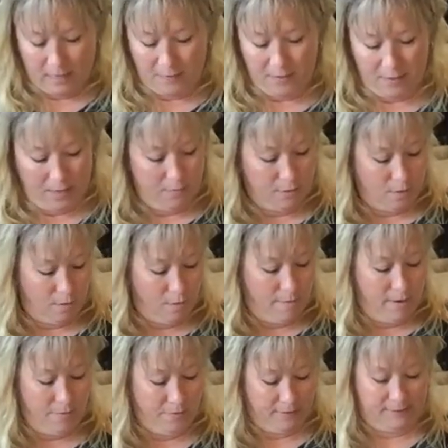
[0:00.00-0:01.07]
and then I would go
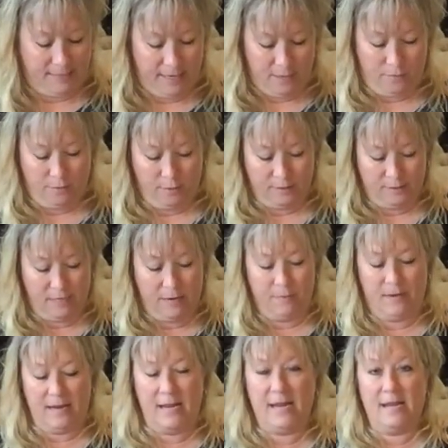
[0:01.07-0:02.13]
around the side corners and I
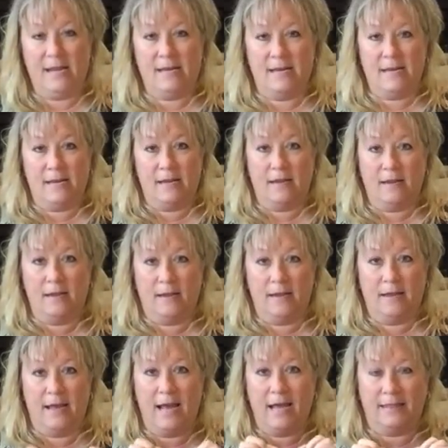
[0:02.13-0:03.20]
would end
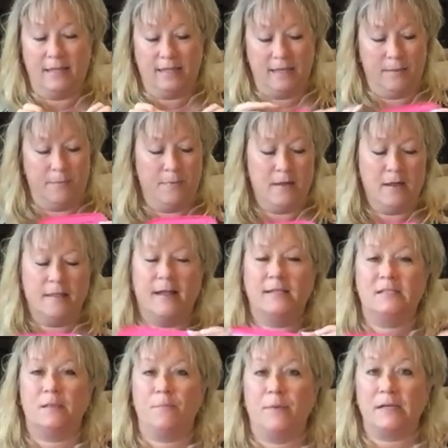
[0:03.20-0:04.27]
at the lip.
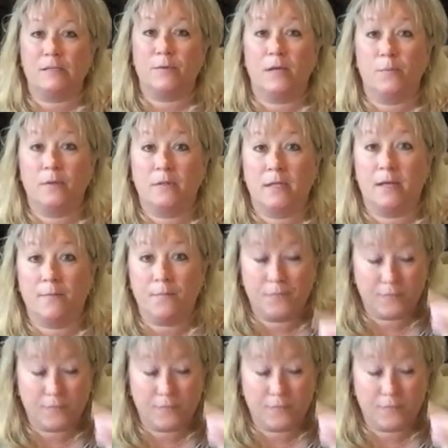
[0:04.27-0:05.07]
That's the best way to put them,